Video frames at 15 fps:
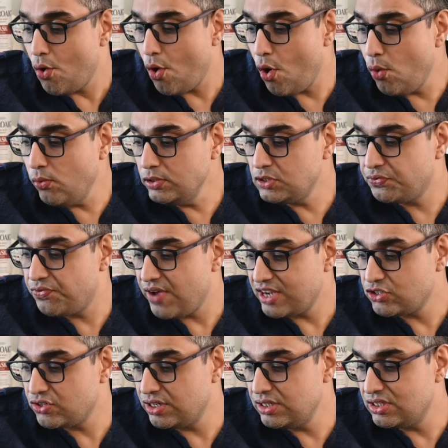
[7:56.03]

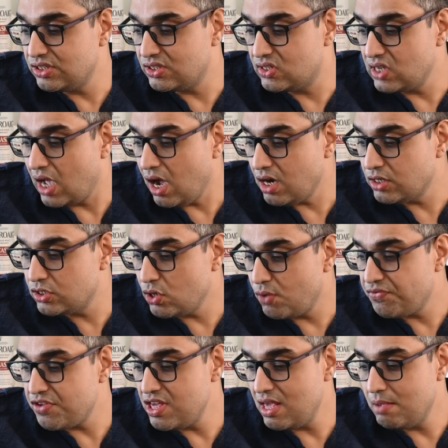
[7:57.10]
Old-fashioned dark
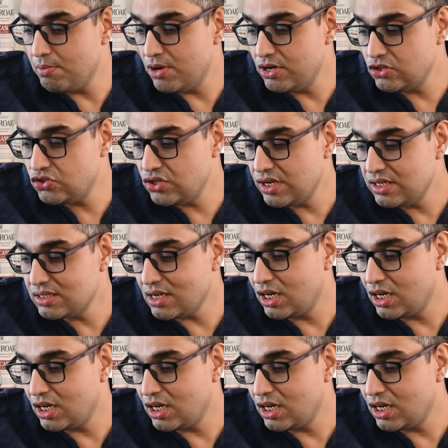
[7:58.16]
toffee emerges